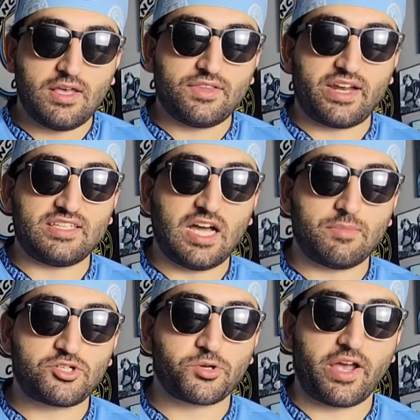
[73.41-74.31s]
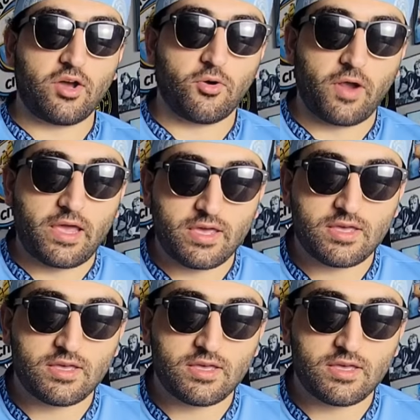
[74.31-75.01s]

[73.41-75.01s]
that Adama Traore